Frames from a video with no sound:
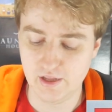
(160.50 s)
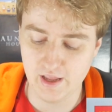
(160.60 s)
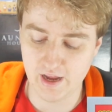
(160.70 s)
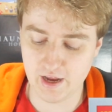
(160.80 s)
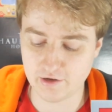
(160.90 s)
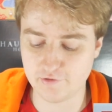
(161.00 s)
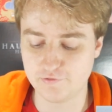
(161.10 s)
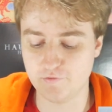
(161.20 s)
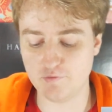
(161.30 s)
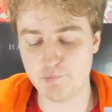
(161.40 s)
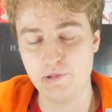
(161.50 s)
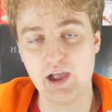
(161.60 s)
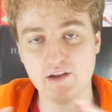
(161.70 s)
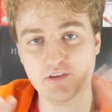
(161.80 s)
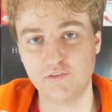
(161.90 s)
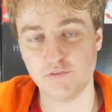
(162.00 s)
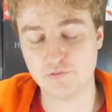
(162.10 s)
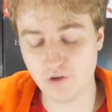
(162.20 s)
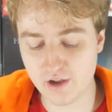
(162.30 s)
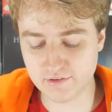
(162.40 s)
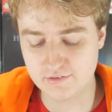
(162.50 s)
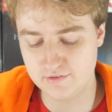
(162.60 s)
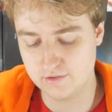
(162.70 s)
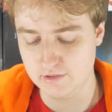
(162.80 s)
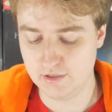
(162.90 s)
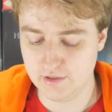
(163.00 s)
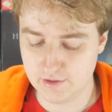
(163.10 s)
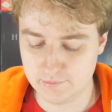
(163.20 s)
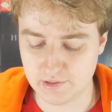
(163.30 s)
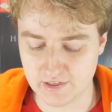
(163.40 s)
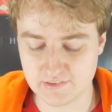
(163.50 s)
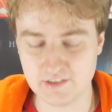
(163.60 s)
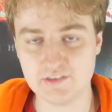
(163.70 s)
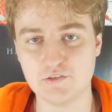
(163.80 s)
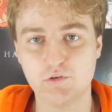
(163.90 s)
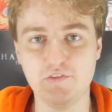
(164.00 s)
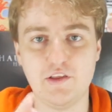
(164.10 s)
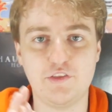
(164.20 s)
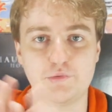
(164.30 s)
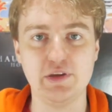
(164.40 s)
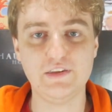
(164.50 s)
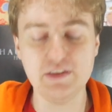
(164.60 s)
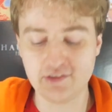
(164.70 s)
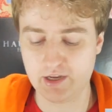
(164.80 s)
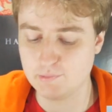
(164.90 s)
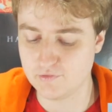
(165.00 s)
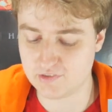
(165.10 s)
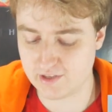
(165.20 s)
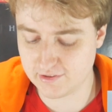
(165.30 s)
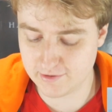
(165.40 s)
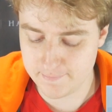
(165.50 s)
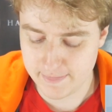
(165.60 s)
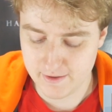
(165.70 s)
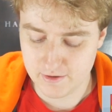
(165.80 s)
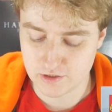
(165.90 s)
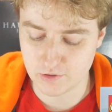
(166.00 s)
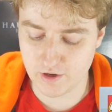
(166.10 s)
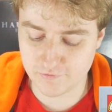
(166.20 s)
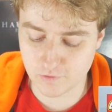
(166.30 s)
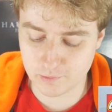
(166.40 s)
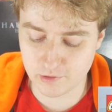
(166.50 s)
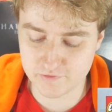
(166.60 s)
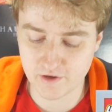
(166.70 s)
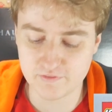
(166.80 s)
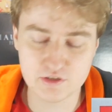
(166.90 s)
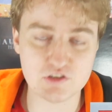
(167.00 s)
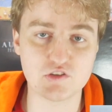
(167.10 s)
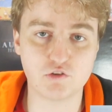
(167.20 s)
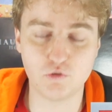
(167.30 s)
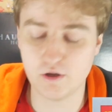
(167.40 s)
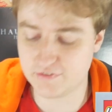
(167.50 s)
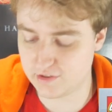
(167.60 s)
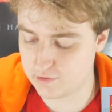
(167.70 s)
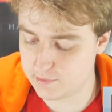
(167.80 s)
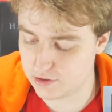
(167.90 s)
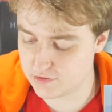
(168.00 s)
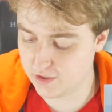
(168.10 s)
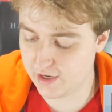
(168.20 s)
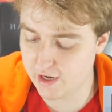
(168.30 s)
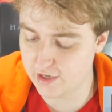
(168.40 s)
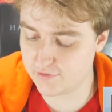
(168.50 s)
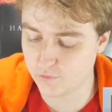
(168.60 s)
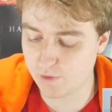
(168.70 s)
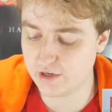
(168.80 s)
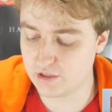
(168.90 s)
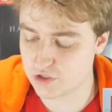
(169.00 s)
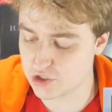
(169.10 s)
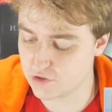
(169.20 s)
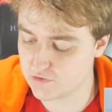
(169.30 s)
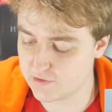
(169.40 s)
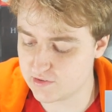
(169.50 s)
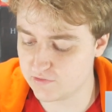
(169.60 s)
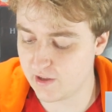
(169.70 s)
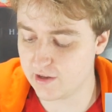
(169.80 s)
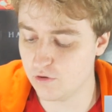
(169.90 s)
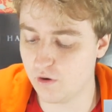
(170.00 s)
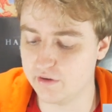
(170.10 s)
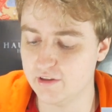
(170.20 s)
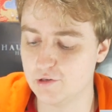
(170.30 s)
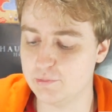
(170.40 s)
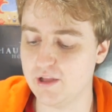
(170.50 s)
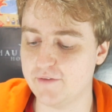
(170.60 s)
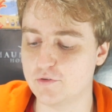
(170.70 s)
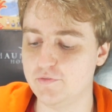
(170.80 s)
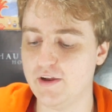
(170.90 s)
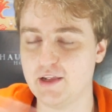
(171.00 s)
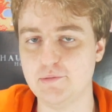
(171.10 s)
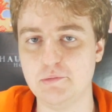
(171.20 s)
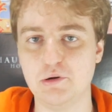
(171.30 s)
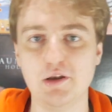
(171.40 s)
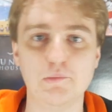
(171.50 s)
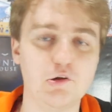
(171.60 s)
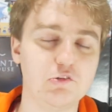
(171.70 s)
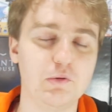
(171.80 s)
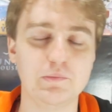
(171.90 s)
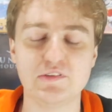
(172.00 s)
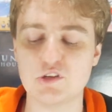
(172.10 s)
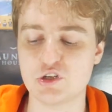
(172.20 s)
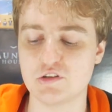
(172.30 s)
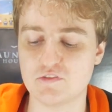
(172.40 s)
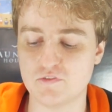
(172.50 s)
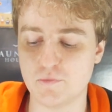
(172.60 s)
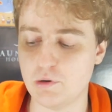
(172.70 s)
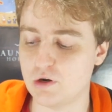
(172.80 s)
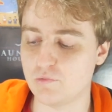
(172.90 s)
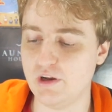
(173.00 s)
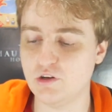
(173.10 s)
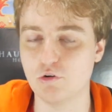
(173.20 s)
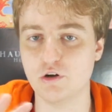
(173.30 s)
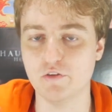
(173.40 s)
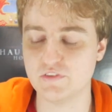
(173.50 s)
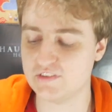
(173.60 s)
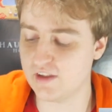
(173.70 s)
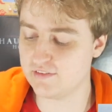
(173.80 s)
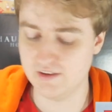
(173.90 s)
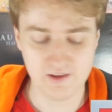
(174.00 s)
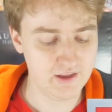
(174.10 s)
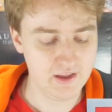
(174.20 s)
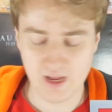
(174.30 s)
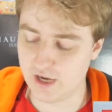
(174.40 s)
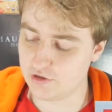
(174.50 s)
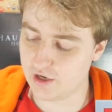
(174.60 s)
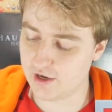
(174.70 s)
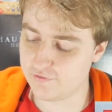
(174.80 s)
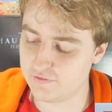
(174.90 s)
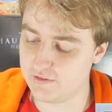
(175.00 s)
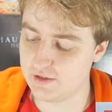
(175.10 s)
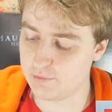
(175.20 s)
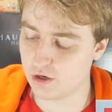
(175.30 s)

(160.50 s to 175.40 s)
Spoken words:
And from the back to the front, because it is sort of a 3D type of set, you have 4.5 inches or 12 centimeters. And to the right, it shows Vincent van Gogh on a little platform that can be put in multiple positions from the bottom right corner of the set. And you have the